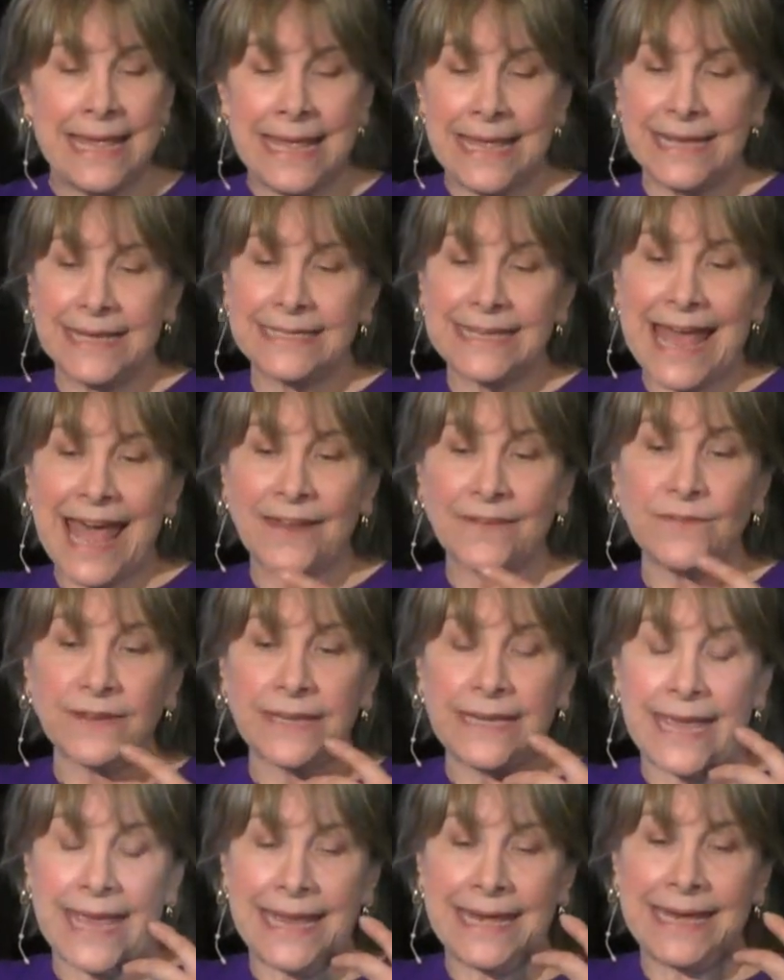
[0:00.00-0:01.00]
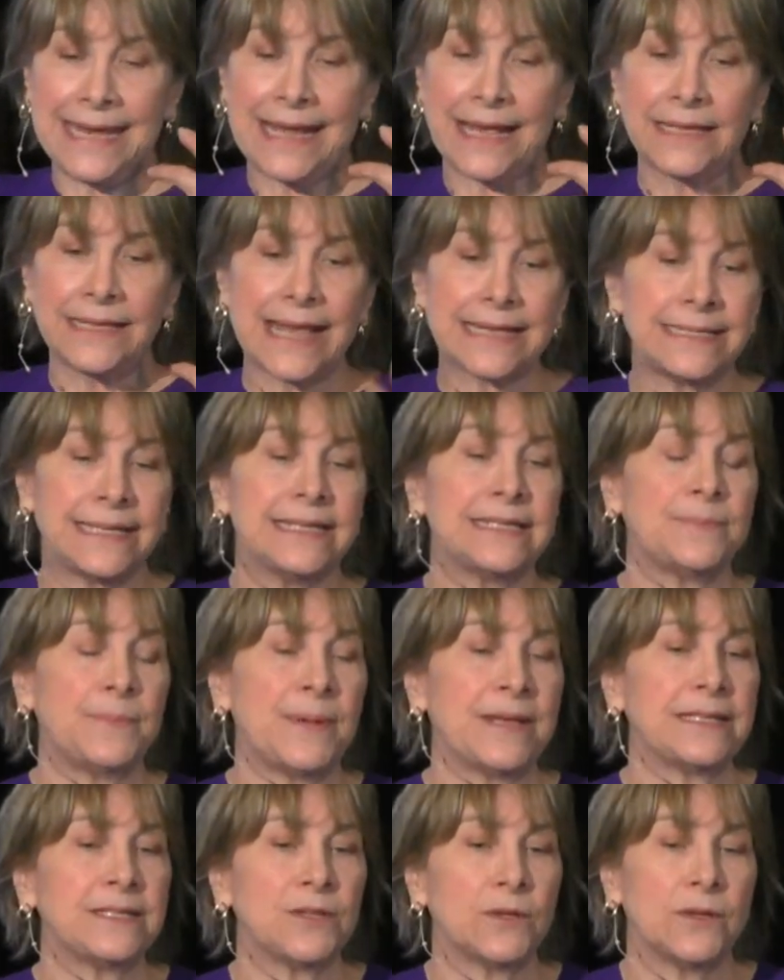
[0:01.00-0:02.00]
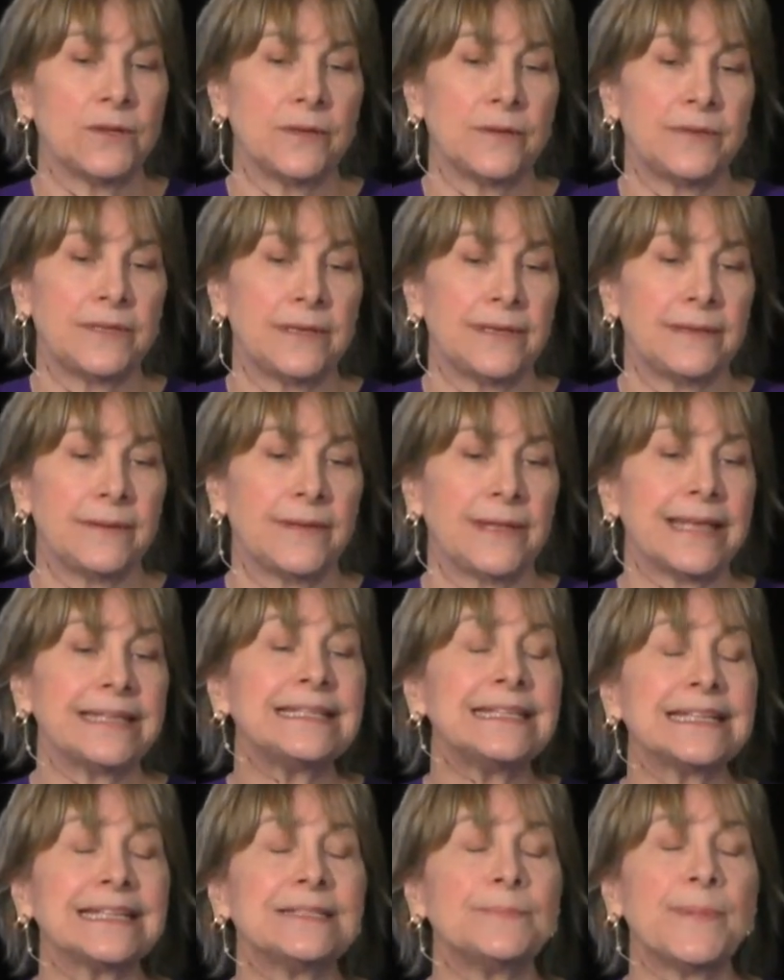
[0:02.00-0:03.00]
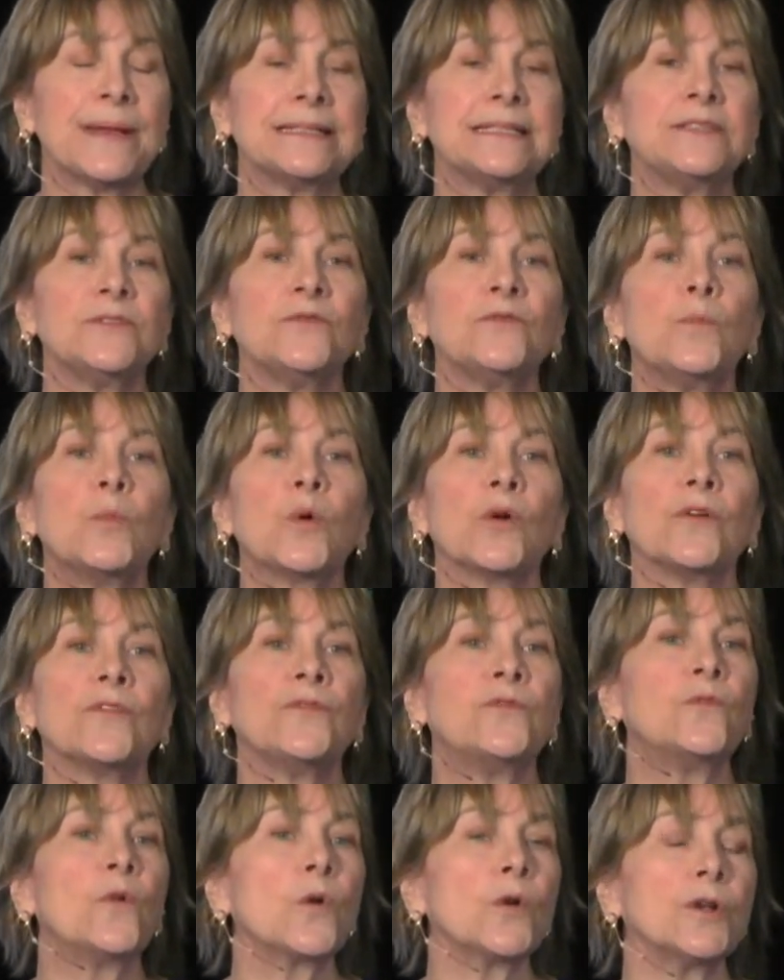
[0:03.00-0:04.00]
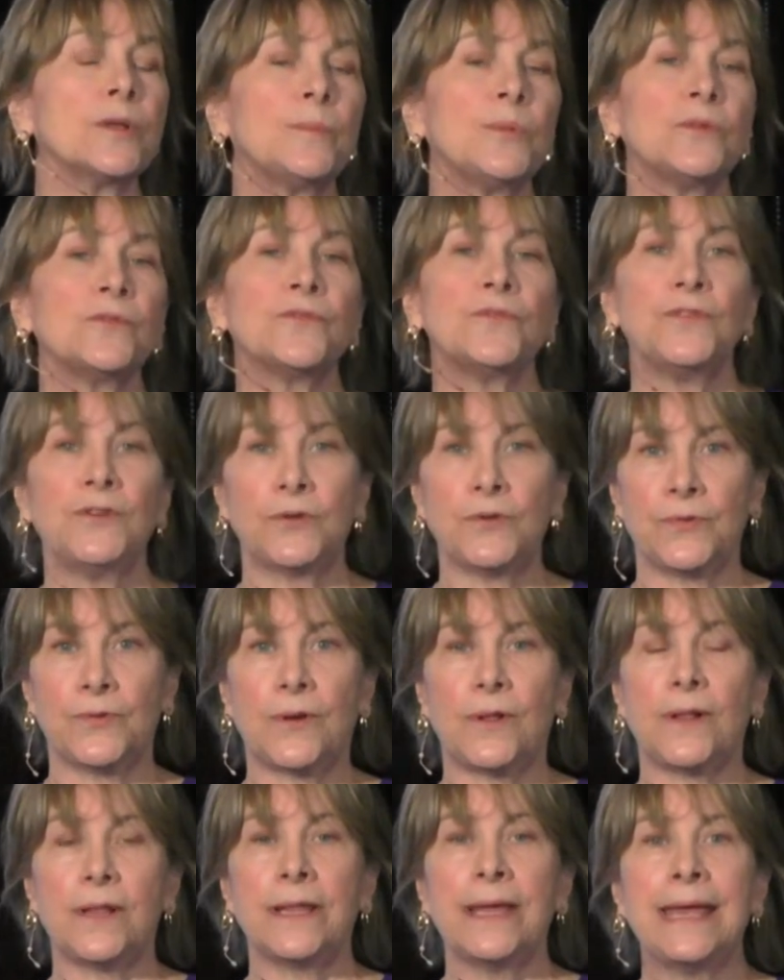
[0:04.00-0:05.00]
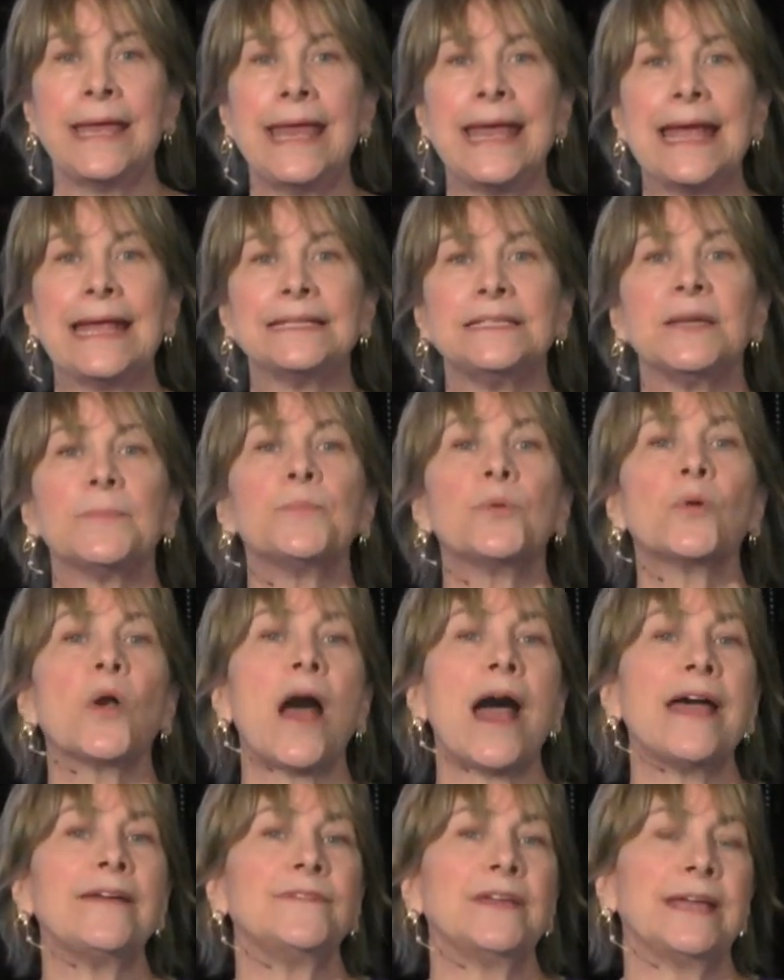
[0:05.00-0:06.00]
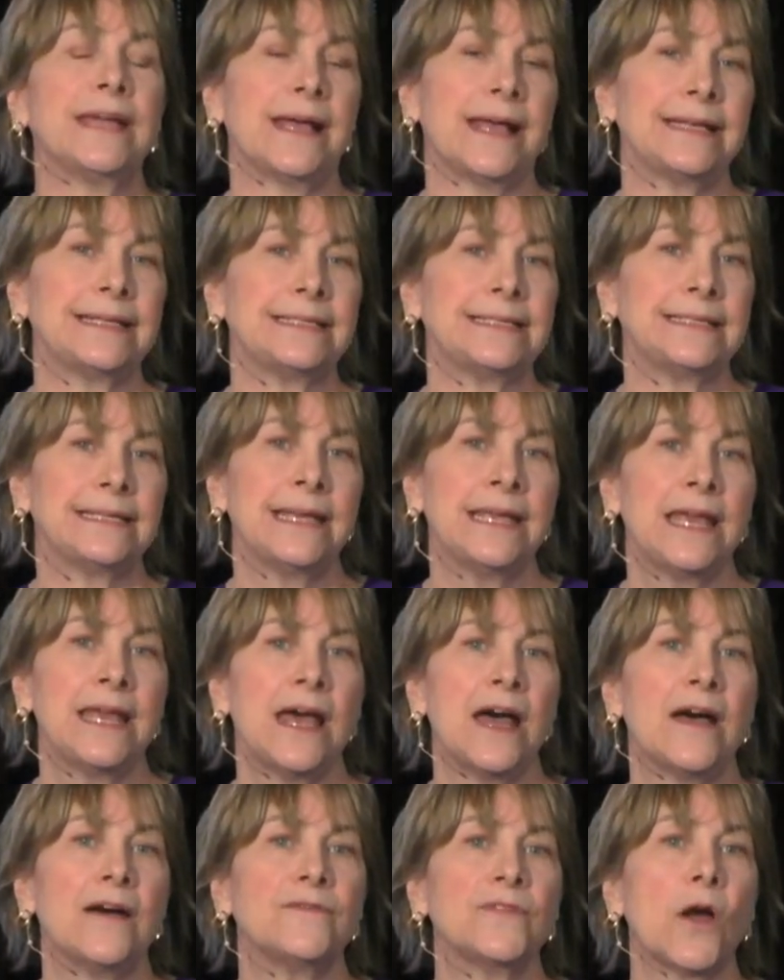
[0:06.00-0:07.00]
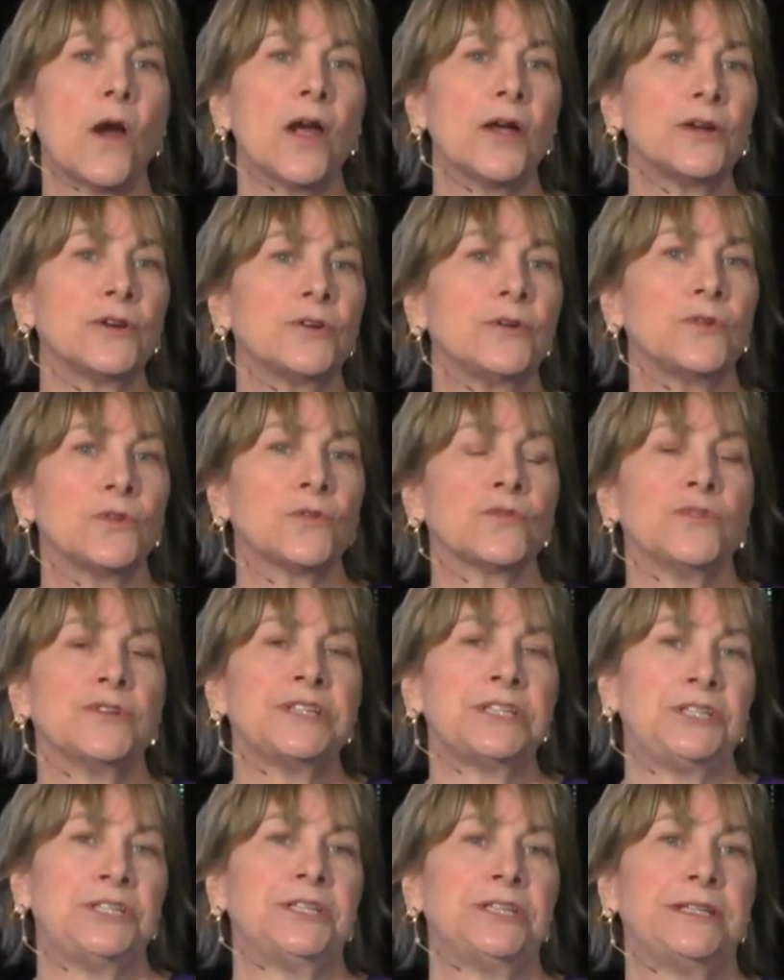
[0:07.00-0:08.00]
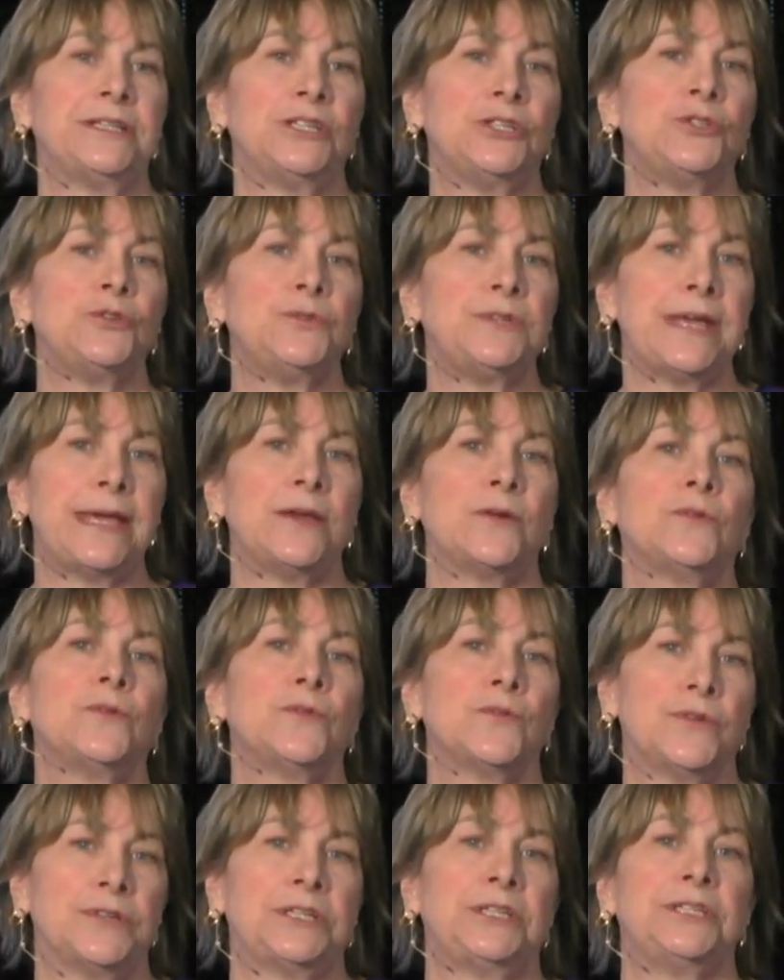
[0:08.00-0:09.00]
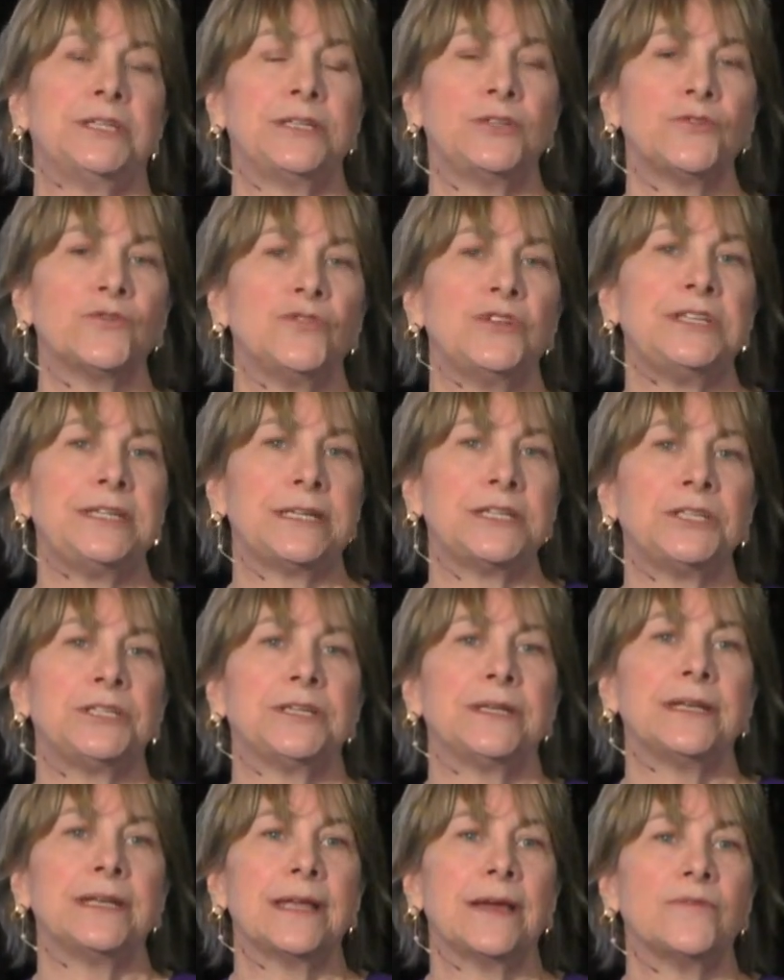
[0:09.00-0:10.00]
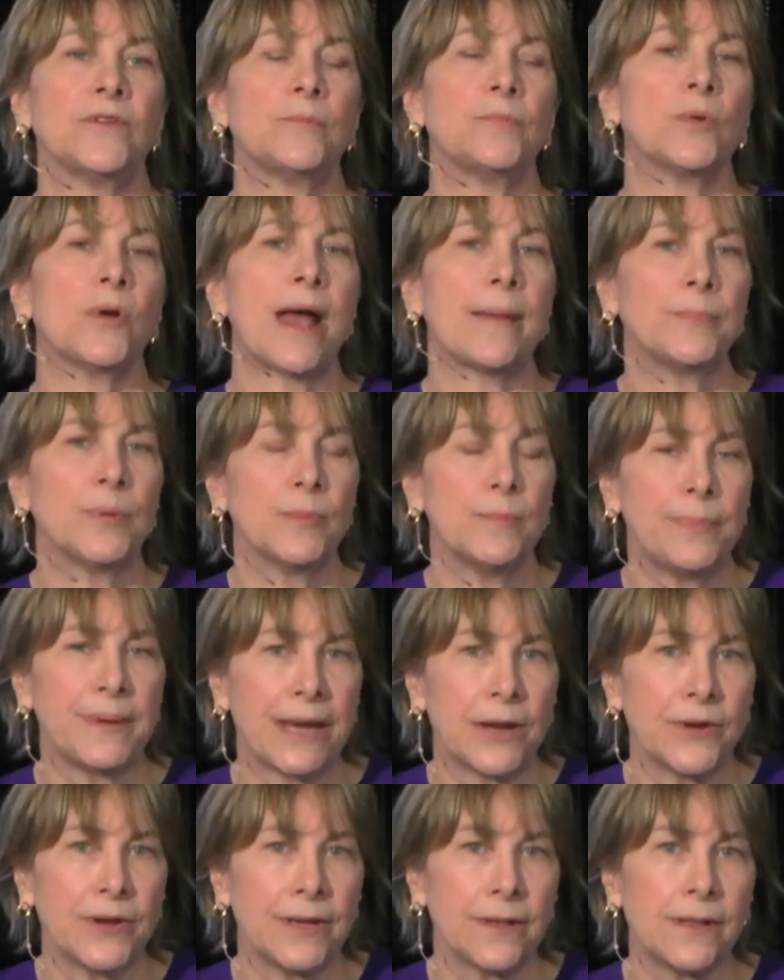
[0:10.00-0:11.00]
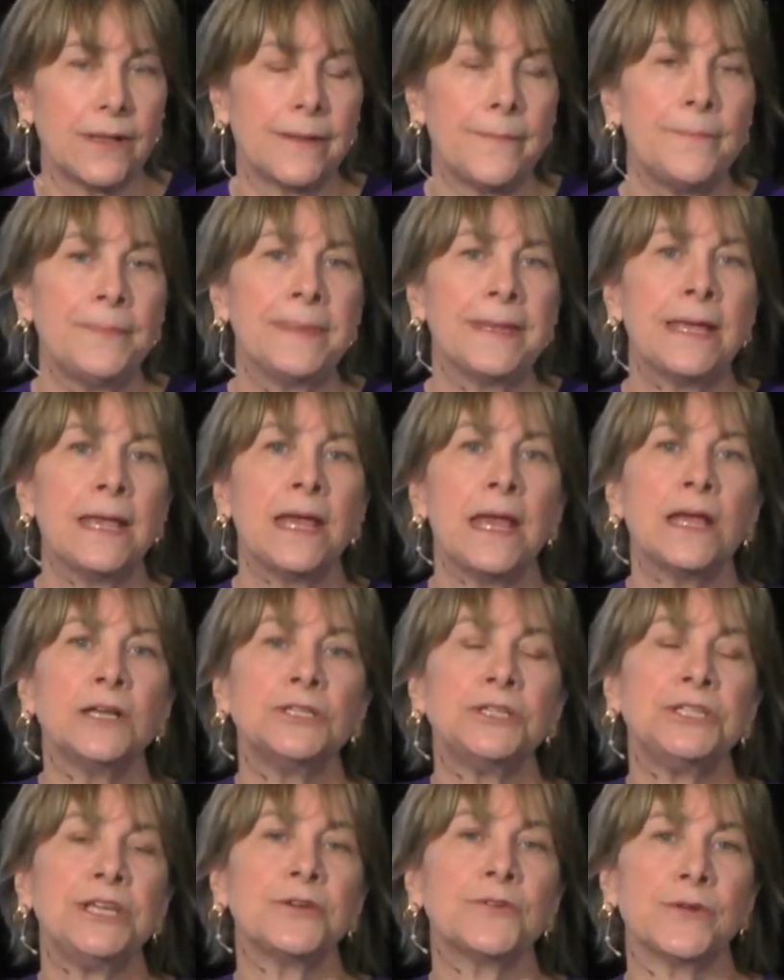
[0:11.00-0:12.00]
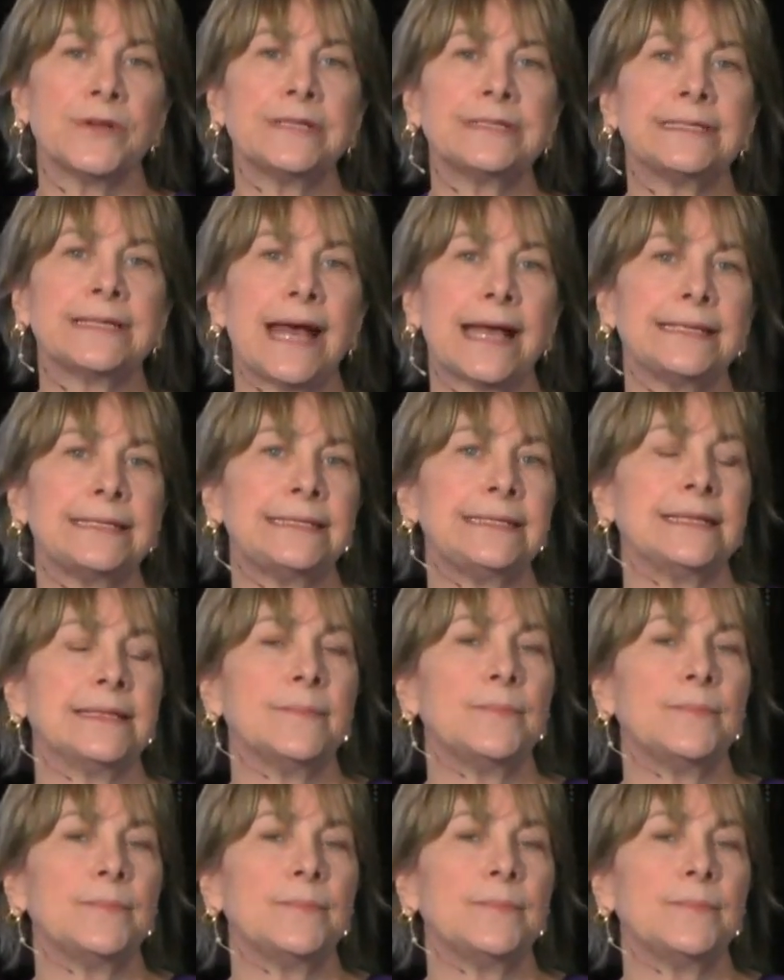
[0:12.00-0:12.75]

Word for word: is advocating a less expensive, less expensive, more affordable funeral and depriving us of our Christian, Judeo-Christian tradition of a proper burial. She criticized in the